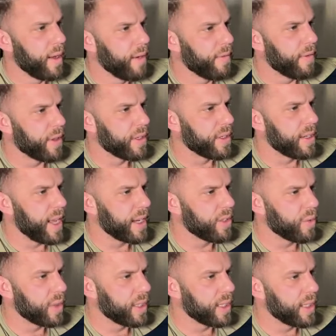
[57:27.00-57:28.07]
for this next
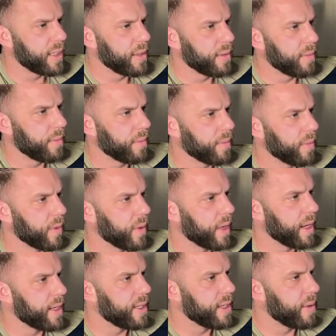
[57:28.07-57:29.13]
one,
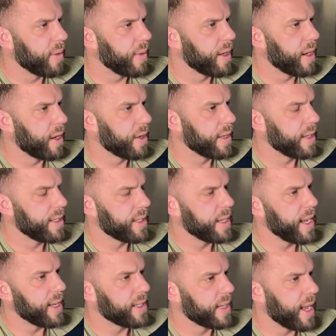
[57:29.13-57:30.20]
gonna see what we called it.
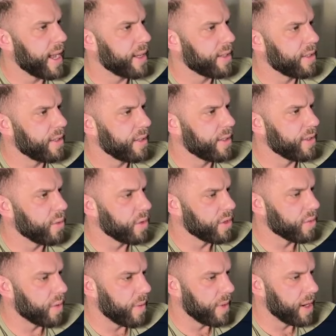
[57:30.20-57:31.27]
CSS. So this
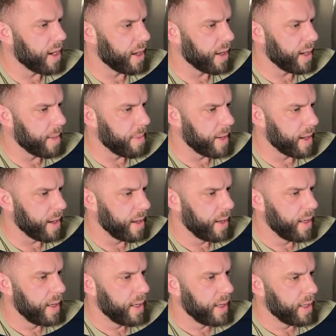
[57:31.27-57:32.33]
is what we called it up here.
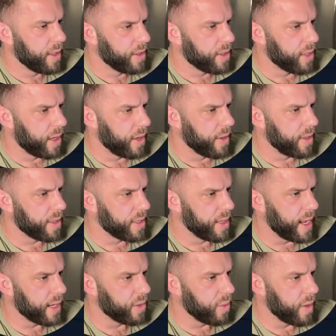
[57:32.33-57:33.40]
So this
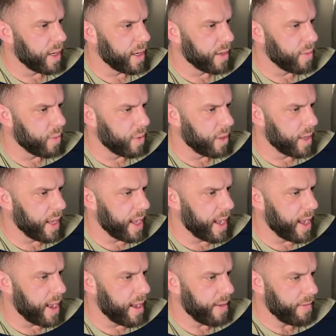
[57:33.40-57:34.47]
next one will
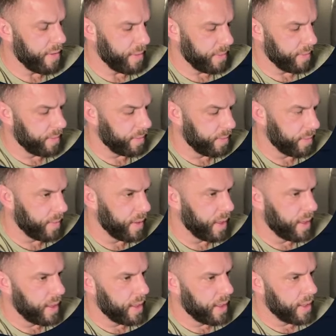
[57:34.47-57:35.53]
have
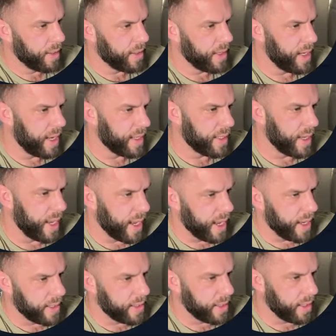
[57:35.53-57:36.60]

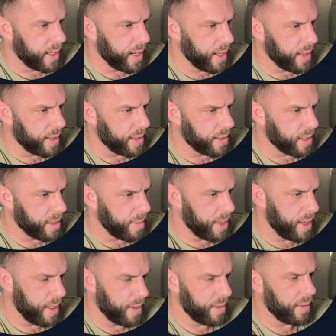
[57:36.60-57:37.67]
CSS, and this is gonna
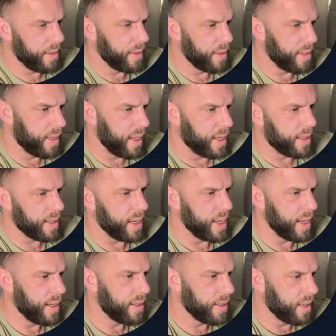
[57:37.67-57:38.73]
be
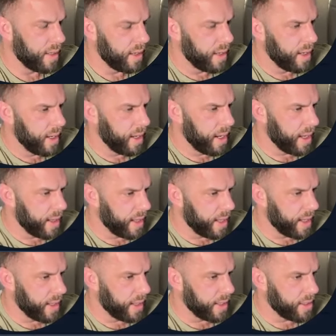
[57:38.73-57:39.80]
CSS. And
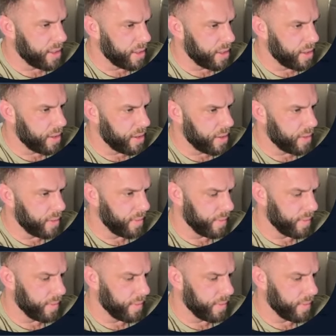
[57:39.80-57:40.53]
then let's do